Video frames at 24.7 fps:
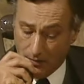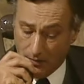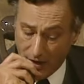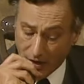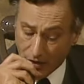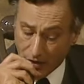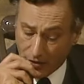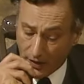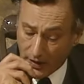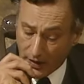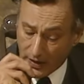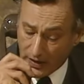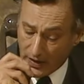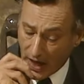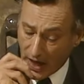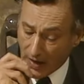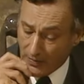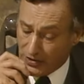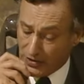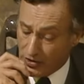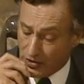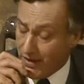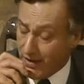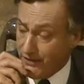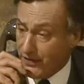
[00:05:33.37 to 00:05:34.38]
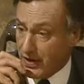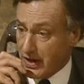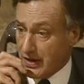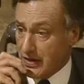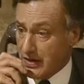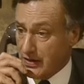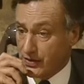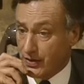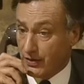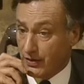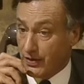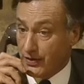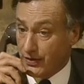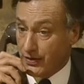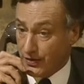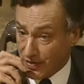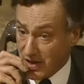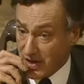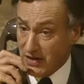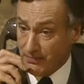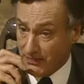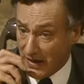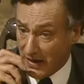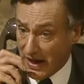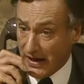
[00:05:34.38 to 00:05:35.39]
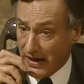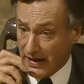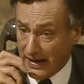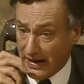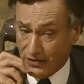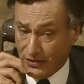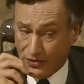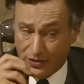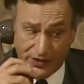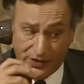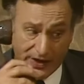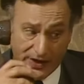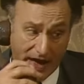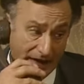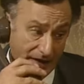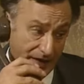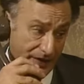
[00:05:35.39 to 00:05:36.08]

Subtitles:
Make sure he comes, whoever he is. There are 3 by-elections